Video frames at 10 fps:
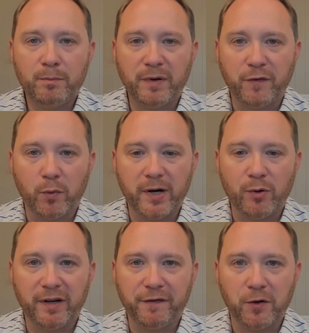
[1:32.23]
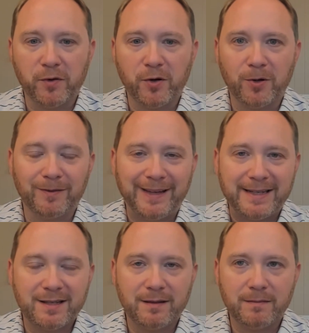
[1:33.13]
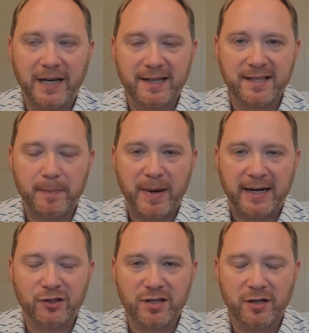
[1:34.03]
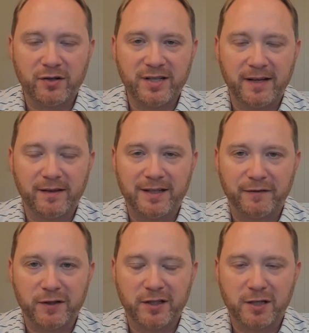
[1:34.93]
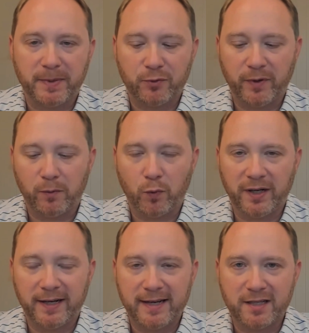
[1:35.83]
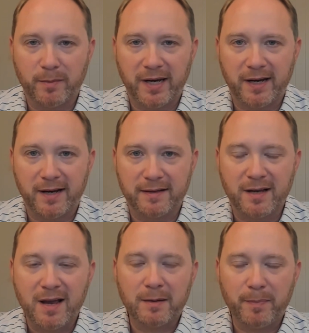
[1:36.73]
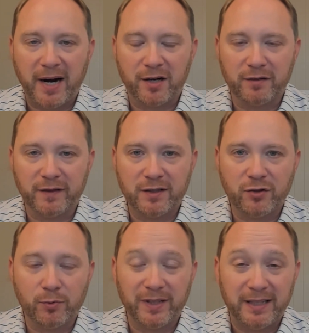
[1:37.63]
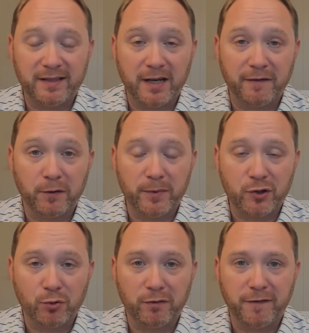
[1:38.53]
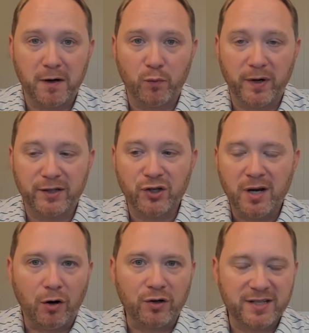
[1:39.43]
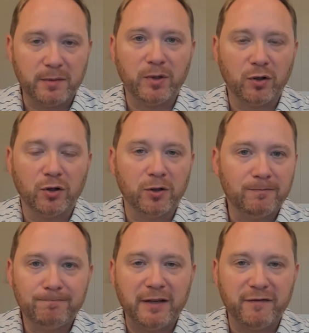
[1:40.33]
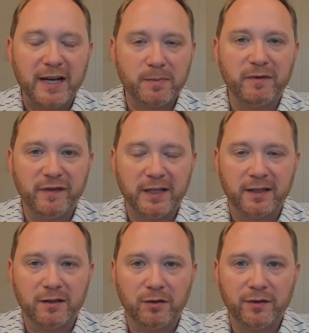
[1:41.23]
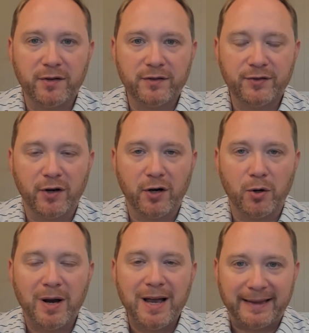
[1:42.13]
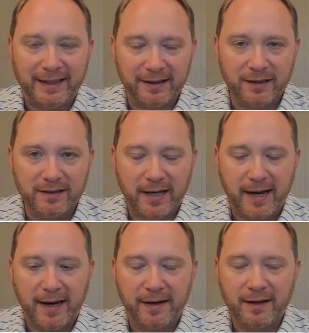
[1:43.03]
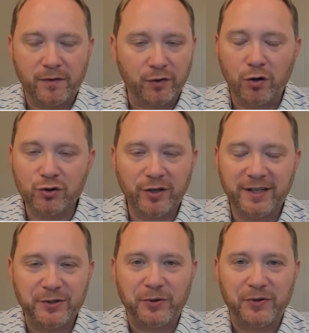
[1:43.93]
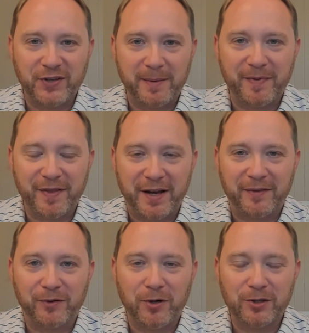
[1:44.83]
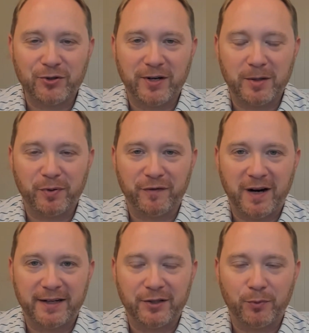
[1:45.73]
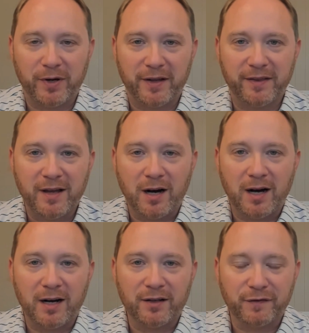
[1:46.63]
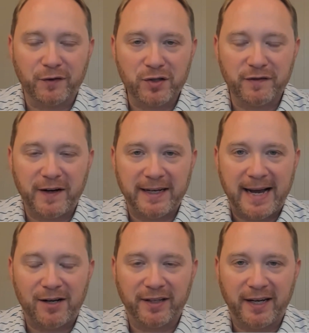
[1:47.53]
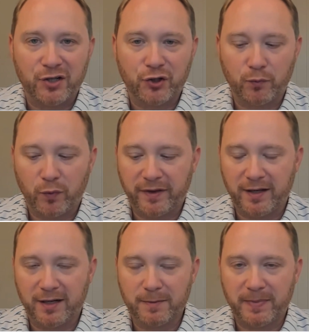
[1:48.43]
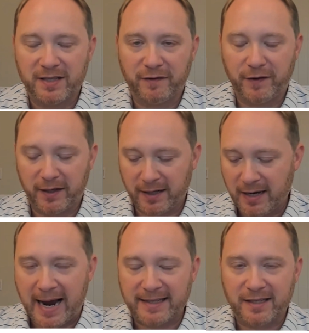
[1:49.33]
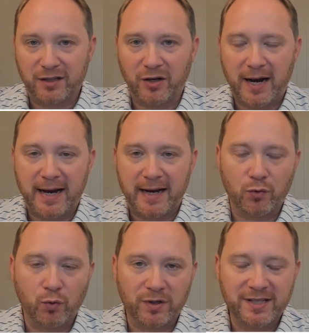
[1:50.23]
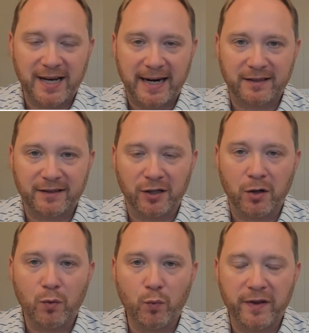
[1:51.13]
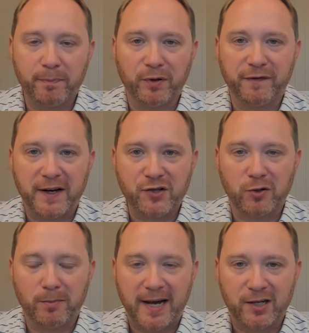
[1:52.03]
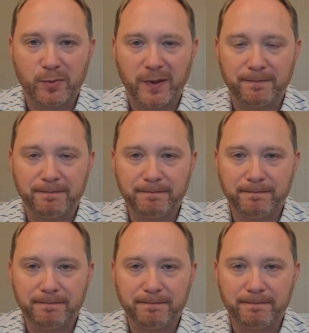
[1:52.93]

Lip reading: Before we go any further, let's take a step back just to understand the differences between what an SMA is comparatively to an ETF or mutual fund, which are similar investment vehicles. So at the end of the day, they're all trying to do the same thing. They're all trying to provide you with a diversified allocation within a specific asset class or sector with professional management.